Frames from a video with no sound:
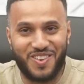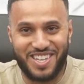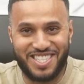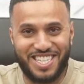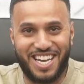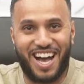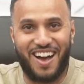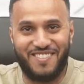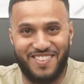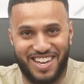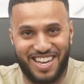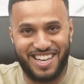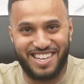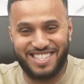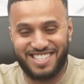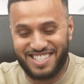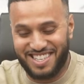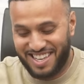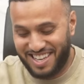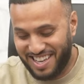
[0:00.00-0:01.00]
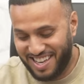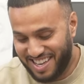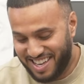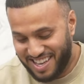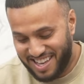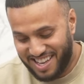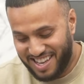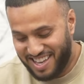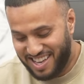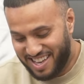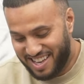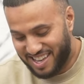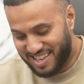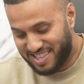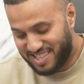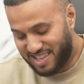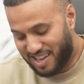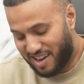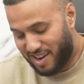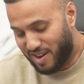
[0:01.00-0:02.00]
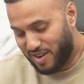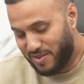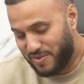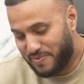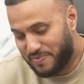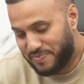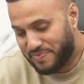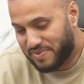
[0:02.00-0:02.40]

what time it is. So,